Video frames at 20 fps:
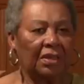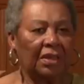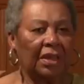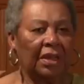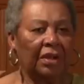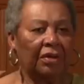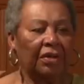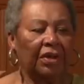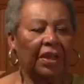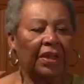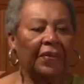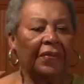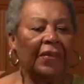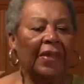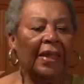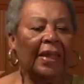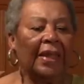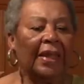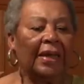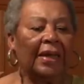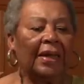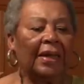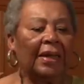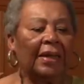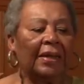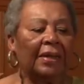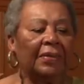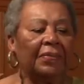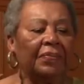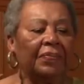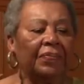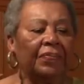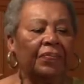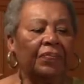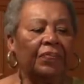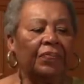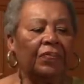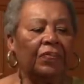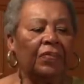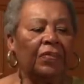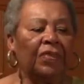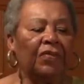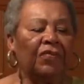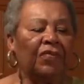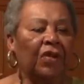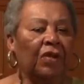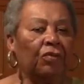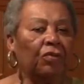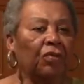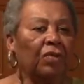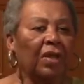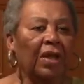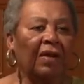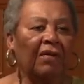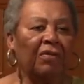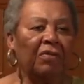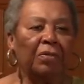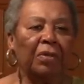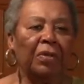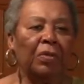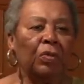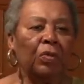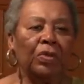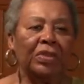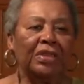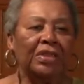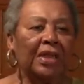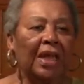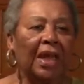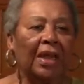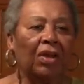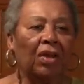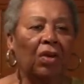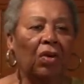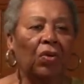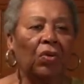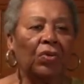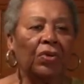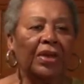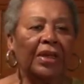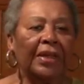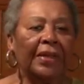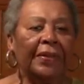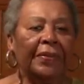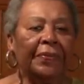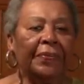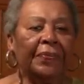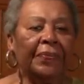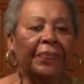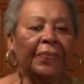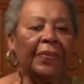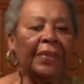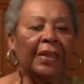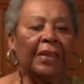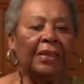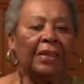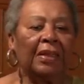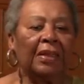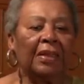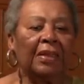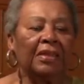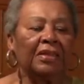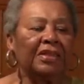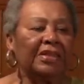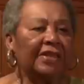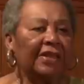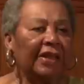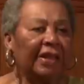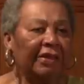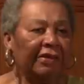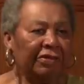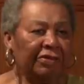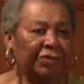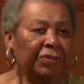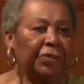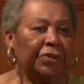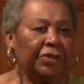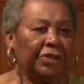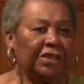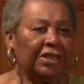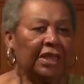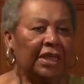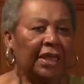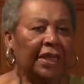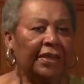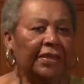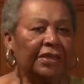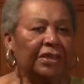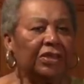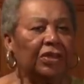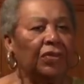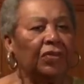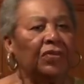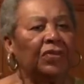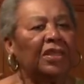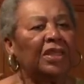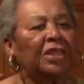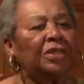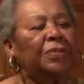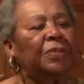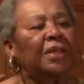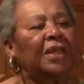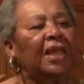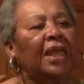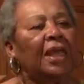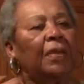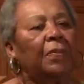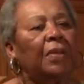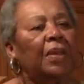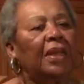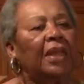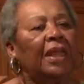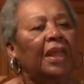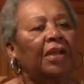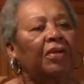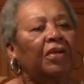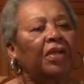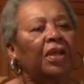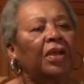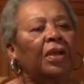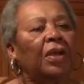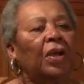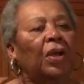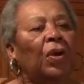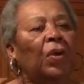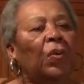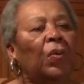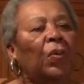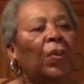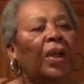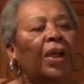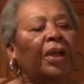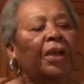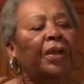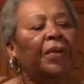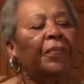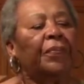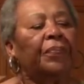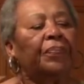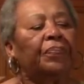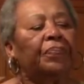area. Um, the federal government was not holding uh, slaves per se. So this became an area where